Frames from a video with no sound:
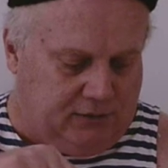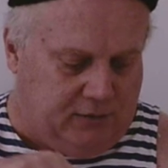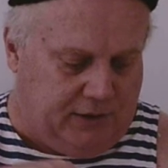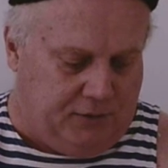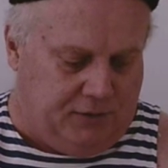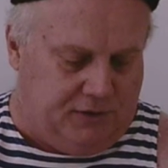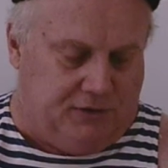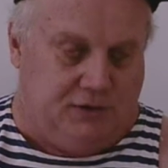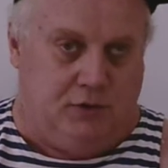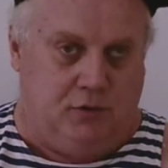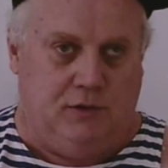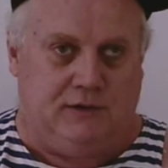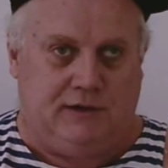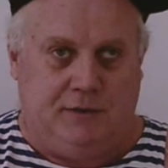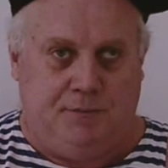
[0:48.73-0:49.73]
So what I would
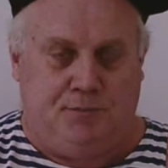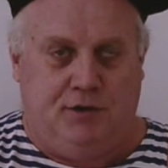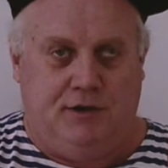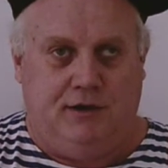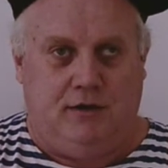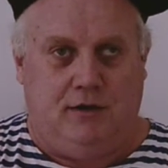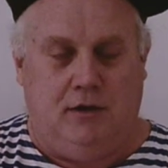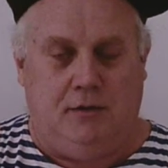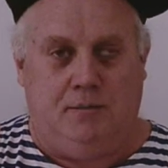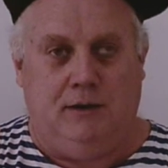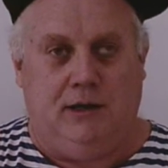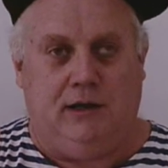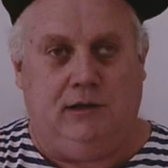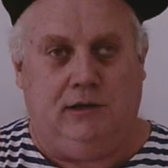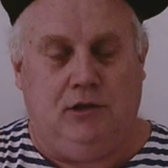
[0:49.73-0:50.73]
do is I'd put it
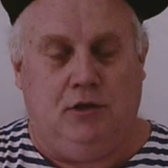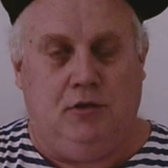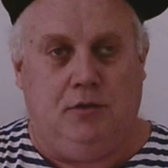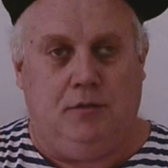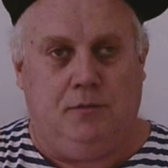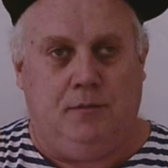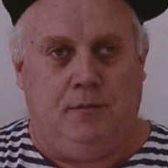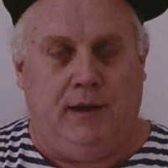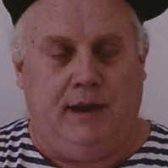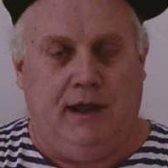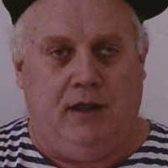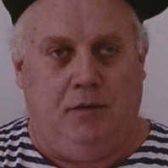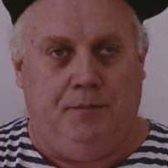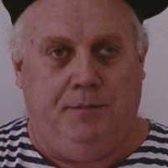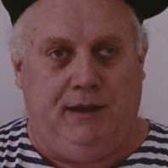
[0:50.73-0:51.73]
on my
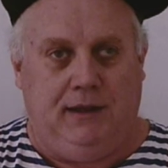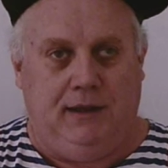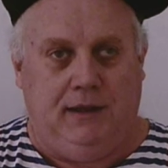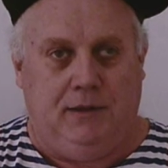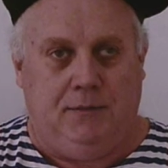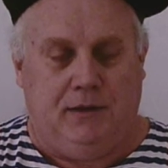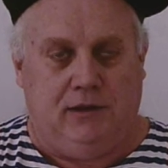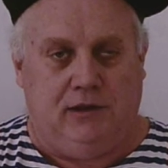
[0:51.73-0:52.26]
LBE,